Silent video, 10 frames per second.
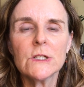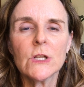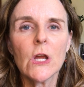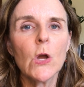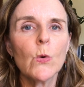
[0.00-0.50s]
you
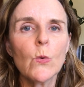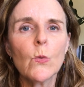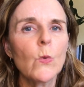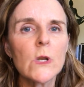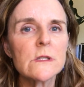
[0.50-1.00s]
know,
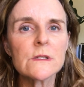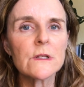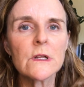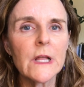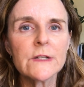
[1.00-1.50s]
what does it
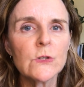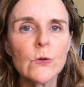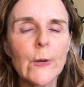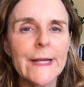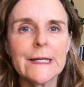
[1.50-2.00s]
look like to
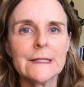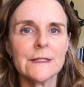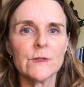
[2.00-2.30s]
awaken?